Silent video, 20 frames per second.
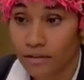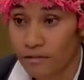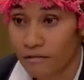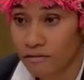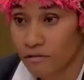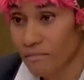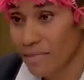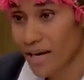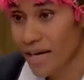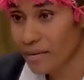
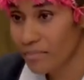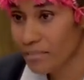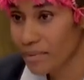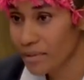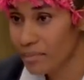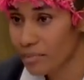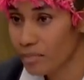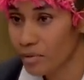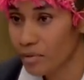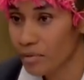For my
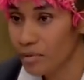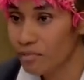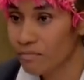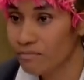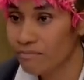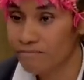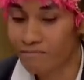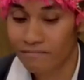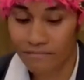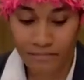people
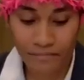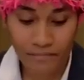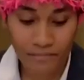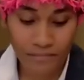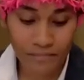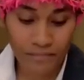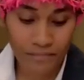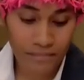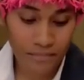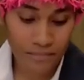
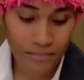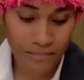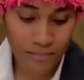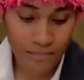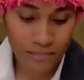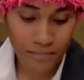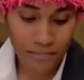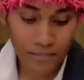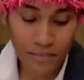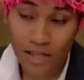
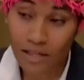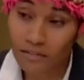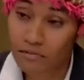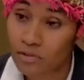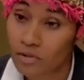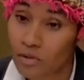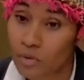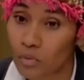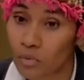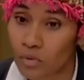and for
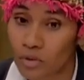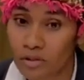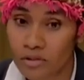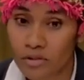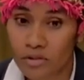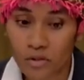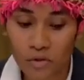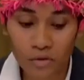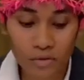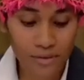the
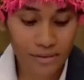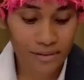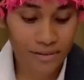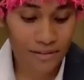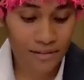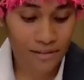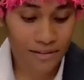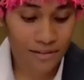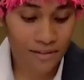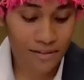world's youth
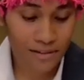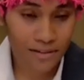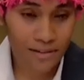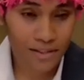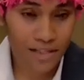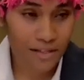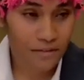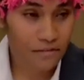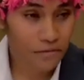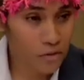
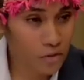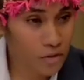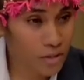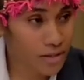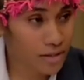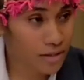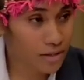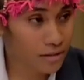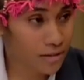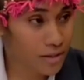and future
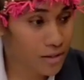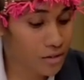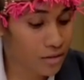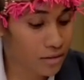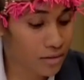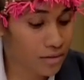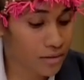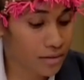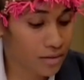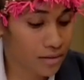
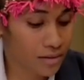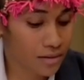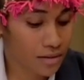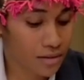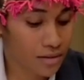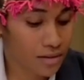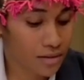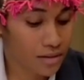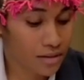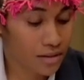generation,
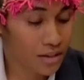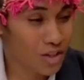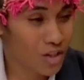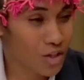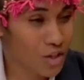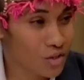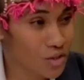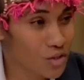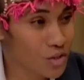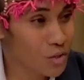the
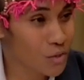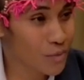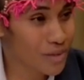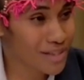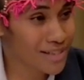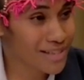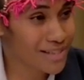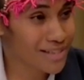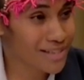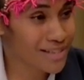
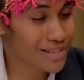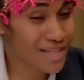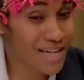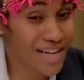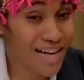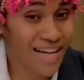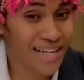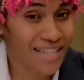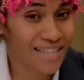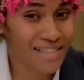consequences
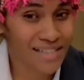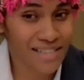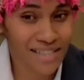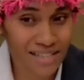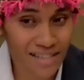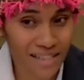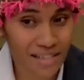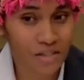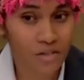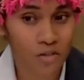are
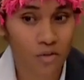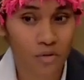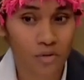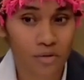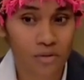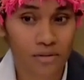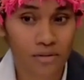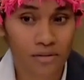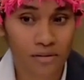existential.